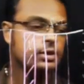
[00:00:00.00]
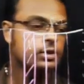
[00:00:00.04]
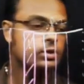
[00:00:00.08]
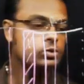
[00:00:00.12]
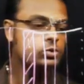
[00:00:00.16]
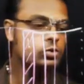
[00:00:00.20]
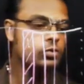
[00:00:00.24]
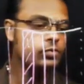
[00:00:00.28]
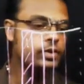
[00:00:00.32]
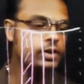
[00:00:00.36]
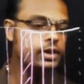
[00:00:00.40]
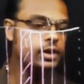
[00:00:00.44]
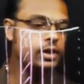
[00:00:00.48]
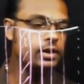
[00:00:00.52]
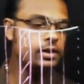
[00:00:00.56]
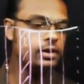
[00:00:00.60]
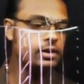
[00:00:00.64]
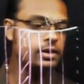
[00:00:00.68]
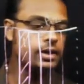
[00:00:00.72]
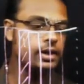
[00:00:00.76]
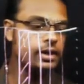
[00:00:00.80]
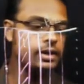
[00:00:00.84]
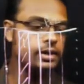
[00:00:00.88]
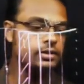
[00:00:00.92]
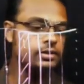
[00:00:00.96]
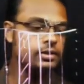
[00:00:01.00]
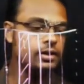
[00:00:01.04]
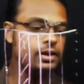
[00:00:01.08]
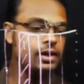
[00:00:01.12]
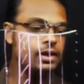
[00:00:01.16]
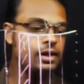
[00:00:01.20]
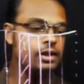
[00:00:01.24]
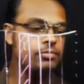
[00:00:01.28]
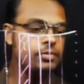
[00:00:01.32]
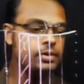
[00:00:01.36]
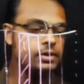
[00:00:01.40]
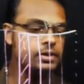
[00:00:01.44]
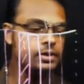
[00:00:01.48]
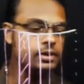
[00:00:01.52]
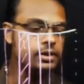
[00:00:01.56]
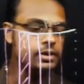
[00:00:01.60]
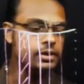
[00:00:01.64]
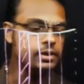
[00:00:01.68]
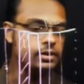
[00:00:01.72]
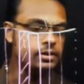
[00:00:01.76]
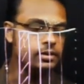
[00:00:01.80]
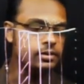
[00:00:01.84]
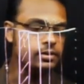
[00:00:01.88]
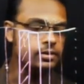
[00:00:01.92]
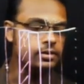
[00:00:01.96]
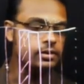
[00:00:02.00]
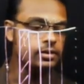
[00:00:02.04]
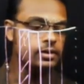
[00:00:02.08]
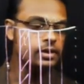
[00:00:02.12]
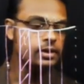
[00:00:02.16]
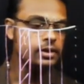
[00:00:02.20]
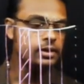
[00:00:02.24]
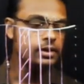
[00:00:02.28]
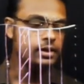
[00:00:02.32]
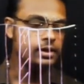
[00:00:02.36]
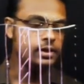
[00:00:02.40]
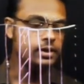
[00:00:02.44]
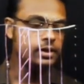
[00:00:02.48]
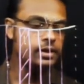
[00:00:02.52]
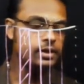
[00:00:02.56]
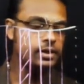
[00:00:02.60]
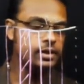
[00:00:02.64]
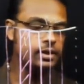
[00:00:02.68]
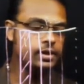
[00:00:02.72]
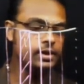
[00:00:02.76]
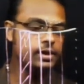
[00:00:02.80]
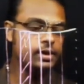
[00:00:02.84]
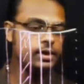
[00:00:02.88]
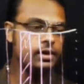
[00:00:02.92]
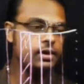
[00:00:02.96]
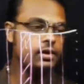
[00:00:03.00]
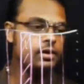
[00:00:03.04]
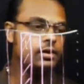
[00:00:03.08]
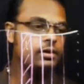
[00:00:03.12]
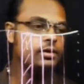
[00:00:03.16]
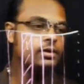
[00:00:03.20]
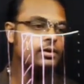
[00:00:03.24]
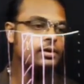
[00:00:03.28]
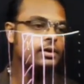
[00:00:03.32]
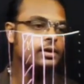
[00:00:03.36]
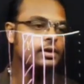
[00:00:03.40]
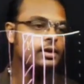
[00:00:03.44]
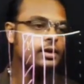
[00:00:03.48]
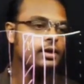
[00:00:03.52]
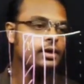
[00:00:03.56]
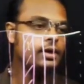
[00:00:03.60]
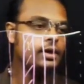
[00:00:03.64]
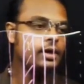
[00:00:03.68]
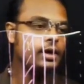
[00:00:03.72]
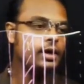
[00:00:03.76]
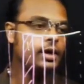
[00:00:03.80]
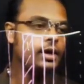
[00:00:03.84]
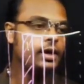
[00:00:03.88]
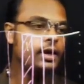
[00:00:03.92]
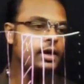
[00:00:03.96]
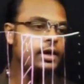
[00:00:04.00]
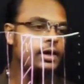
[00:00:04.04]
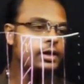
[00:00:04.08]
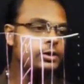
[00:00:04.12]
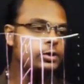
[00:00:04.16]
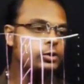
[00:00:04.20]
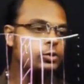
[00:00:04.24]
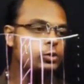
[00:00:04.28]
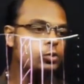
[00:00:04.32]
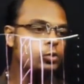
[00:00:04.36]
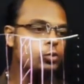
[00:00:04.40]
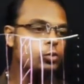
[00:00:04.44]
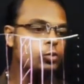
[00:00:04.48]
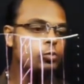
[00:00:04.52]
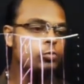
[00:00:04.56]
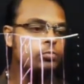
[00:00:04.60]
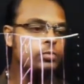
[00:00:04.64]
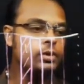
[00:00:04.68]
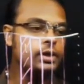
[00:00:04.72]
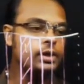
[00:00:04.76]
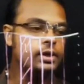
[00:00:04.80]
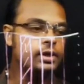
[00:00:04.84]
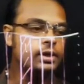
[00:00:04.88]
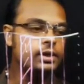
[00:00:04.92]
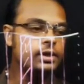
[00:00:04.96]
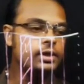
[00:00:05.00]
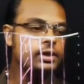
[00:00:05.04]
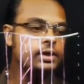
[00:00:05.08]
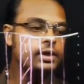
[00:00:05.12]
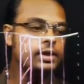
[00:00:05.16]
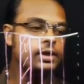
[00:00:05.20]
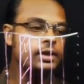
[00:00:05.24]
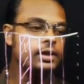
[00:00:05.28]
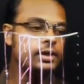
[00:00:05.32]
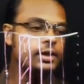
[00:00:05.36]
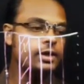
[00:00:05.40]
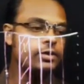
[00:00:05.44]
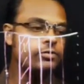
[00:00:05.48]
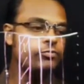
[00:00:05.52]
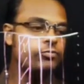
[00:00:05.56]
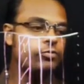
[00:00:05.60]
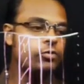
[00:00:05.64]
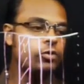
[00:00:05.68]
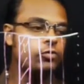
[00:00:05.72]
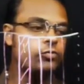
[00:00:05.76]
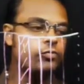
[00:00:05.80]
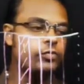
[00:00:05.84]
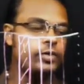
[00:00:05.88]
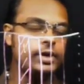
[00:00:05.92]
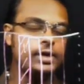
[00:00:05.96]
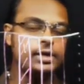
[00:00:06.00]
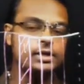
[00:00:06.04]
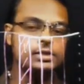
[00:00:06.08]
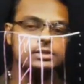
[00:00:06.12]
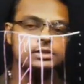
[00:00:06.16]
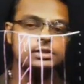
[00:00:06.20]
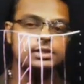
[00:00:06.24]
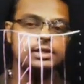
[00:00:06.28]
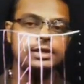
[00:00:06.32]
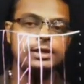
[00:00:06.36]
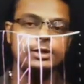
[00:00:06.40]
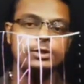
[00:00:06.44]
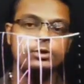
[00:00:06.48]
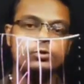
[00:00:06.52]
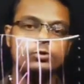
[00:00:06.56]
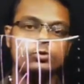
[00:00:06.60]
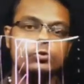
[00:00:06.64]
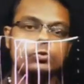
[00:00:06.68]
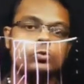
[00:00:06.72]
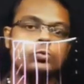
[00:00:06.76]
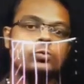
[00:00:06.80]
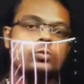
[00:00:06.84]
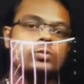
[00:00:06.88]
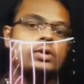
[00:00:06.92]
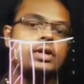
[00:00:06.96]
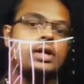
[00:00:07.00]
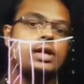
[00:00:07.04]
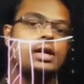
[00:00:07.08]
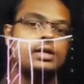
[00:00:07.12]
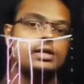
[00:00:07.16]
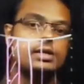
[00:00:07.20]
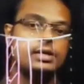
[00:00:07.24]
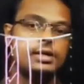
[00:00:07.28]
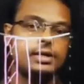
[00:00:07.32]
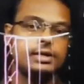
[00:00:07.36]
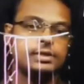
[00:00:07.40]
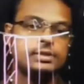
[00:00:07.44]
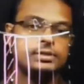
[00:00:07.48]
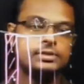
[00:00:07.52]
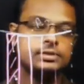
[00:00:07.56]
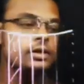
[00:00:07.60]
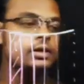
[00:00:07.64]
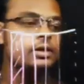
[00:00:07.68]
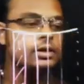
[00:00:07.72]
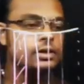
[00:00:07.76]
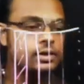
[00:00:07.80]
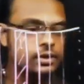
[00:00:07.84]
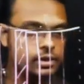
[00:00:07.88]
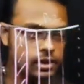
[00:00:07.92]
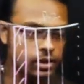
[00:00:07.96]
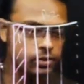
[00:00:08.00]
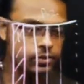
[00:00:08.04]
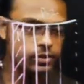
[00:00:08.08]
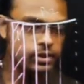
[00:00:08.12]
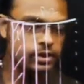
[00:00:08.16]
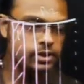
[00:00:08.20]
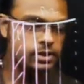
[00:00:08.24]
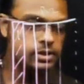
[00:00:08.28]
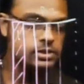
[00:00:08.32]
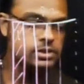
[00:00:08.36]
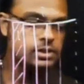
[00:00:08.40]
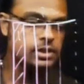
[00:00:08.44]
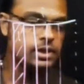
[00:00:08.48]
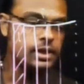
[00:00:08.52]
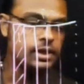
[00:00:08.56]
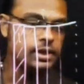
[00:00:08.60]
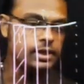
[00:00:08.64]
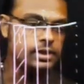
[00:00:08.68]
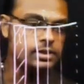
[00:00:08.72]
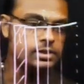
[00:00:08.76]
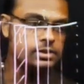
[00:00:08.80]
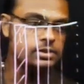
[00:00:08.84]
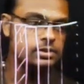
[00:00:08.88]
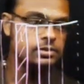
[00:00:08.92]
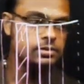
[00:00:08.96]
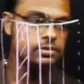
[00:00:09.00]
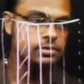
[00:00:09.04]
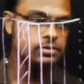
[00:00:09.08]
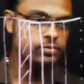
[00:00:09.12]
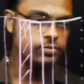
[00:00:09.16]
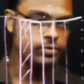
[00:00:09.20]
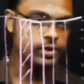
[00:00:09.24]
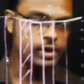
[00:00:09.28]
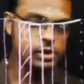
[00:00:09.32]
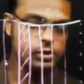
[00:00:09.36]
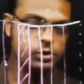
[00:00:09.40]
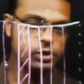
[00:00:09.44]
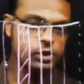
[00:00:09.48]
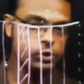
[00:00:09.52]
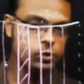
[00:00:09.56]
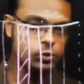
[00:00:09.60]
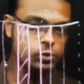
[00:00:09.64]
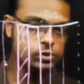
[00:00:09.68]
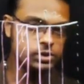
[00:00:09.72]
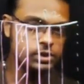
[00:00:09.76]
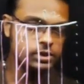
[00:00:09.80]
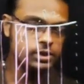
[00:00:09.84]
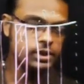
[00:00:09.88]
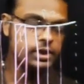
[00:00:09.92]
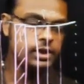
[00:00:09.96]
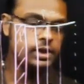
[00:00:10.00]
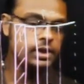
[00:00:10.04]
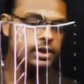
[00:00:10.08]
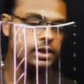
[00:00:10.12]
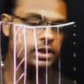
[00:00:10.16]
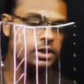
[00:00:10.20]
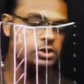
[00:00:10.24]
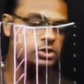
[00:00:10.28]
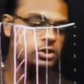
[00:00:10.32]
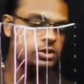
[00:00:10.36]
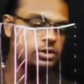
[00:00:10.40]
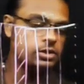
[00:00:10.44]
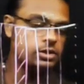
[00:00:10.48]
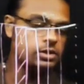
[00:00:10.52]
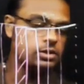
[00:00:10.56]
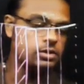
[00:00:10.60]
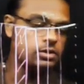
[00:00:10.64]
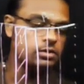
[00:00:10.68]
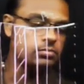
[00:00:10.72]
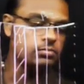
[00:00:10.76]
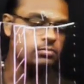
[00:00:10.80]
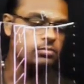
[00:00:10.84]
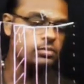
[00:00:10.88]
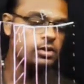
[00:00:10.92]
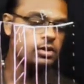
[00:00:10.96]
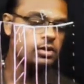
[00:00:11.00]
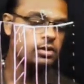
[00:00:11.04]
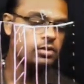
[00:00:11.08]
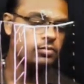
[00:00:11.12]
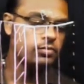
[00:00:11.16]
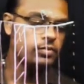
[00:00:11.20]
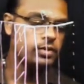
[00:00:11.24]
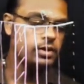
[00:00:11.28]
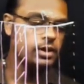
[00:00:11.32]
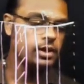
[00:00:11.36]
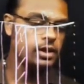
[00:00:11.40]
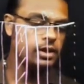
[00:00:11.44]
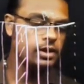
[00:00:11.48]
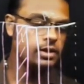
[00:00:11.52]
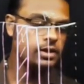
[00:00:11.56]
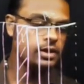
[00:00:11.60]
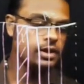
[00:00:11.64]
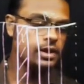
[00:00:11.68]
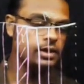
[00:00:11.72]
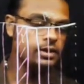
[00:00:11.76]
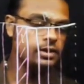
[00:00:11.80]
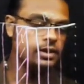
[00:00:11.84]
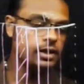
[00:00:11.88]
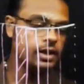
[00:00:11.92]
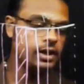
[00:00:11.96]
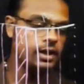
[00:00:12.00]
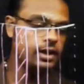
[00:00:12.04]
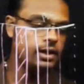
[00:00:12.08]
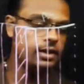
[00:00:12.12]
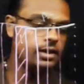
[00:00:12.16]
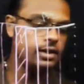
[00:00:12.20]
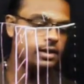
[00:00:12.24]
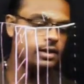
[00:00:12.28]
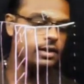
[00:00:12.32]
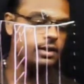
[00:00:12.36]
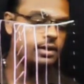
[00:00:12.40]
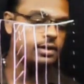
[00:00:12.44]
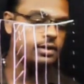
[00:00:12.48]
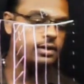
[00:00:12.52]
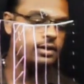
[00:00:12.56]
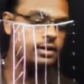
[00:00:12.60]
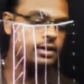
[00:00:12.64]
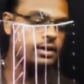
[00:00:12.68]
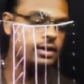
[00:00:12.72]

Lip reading: So we can write the limit here, integral A to B f of x into delta x. Now in this case, while you are using integration term, we can write the entire